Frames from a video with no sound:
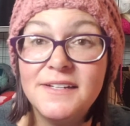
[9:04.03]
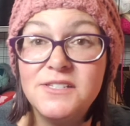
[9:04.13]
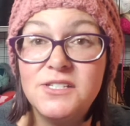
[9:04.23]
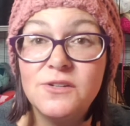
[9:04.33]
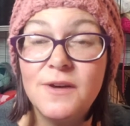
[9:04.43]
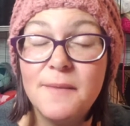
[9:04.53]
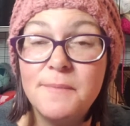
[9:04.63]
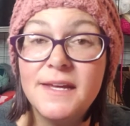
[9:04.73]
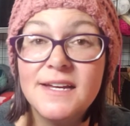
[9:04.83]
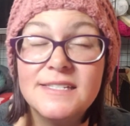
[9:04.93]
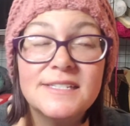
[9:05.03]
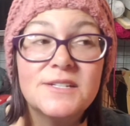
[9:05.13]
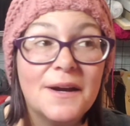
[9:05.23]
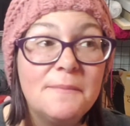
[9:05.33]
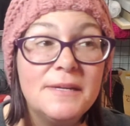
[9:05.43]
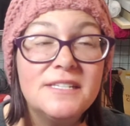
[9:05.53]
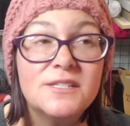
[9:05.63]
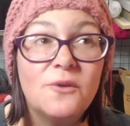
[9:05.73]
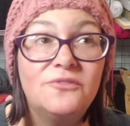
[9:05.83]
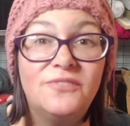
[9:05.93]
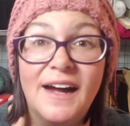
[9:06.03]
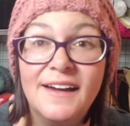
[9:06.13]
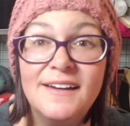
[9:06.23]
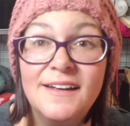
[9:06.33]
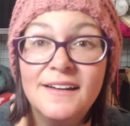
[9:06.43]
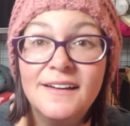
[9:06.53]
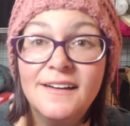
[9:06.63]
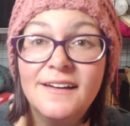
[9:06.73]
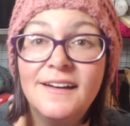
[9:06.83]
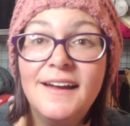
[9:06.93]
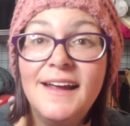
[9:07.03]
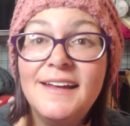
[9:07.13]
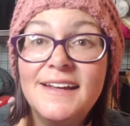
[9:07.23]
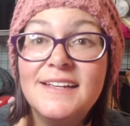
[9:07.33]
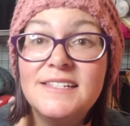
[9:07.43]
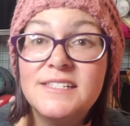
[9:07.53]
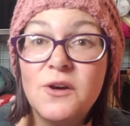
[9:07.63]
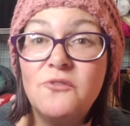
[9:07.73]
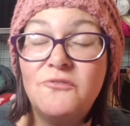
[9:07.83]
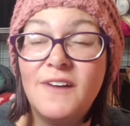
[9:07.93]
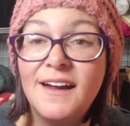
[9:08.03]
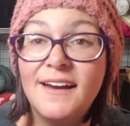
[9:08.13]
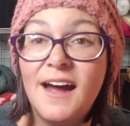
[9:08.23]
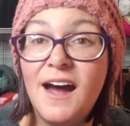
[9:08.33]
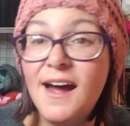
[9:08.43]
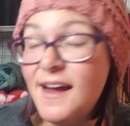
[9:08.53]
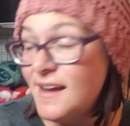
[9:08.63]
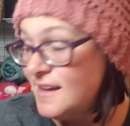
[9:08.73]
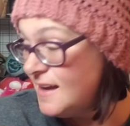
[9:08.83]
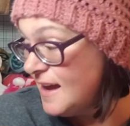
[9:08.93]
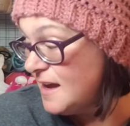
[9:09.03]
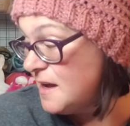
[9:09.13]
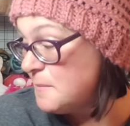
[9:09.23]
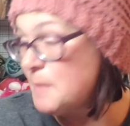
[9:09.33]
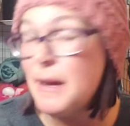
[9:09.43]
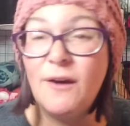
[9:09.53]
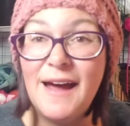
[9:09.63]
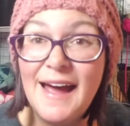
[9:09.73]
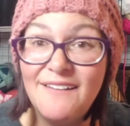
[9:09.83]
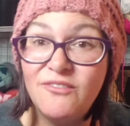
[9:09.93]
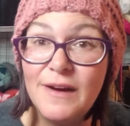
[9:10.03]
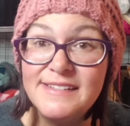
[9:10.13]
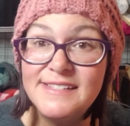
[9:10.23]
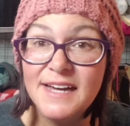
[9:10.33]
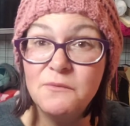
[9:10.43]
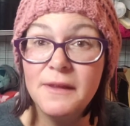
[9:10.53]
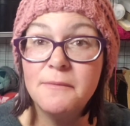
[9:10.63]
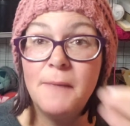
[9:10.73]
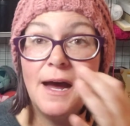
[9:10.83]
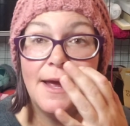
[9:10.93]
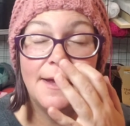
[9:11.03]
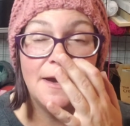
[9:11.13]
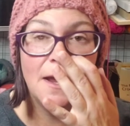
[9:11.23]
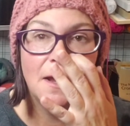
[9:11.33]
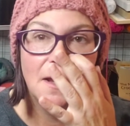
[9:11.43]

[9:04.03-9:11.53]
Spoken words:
and do it, because it's going to be so fun. It is so fun. I am about halfway done with mine.